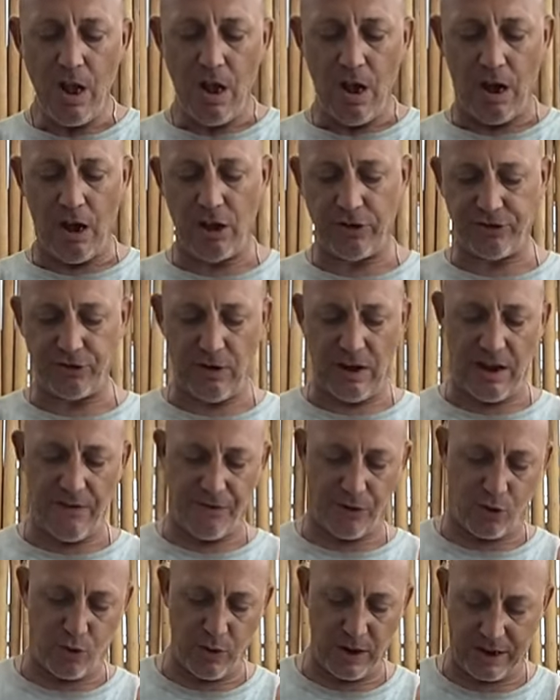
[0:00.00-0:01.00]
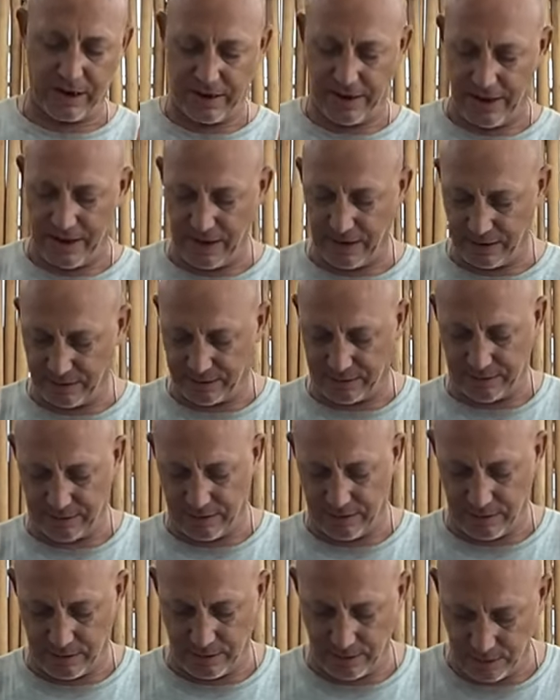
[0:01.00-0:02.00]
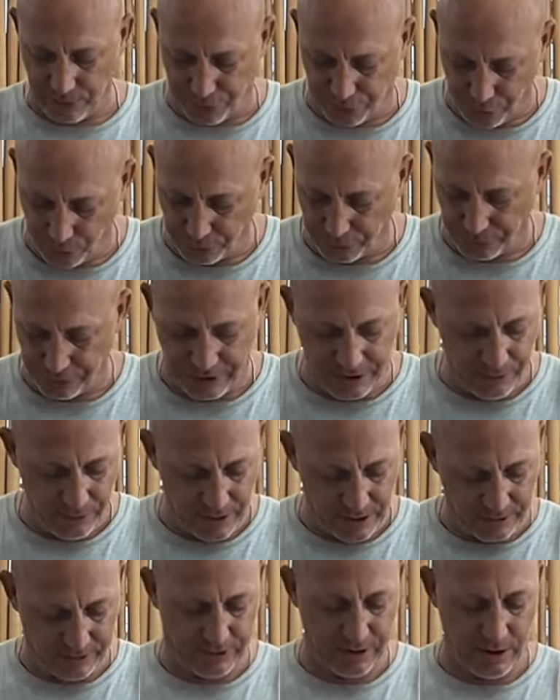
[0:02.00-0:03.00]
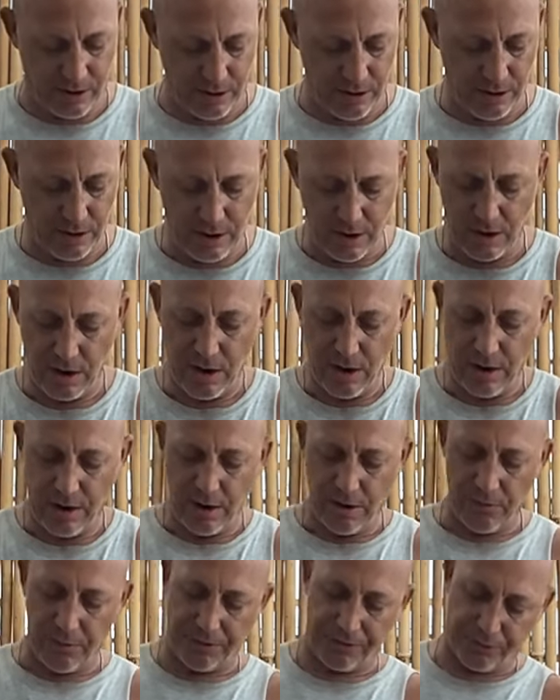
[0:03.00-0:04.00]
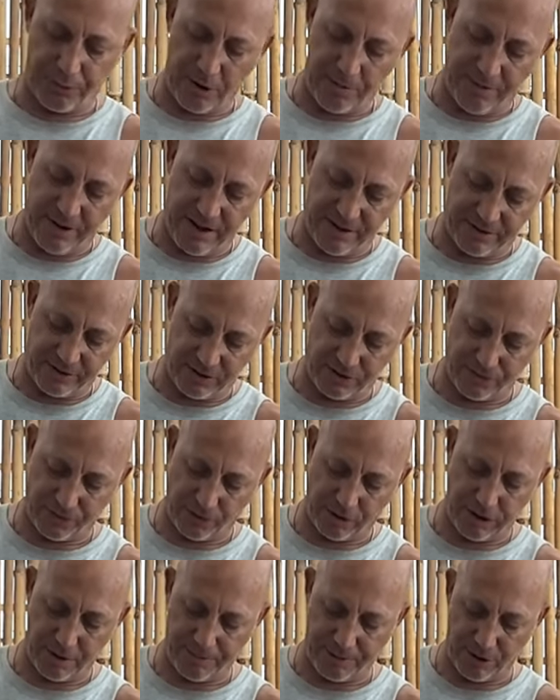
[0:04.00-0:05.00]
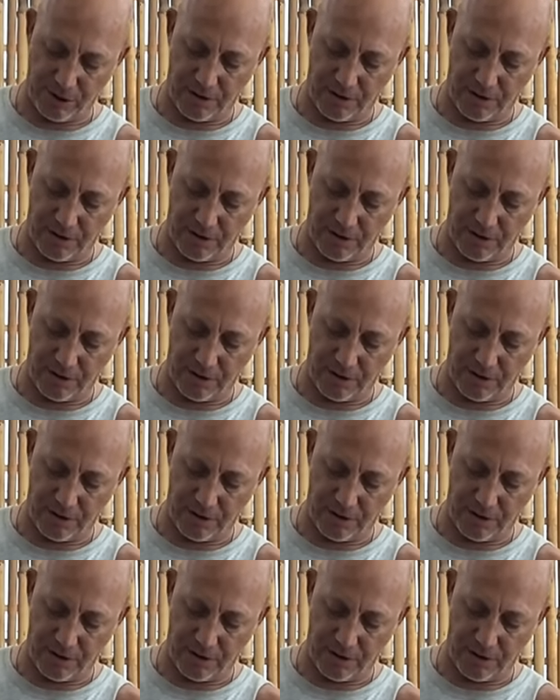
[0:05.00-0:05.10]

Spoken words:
I also have the quick connect shoulder D-rings here with three pieces for clipping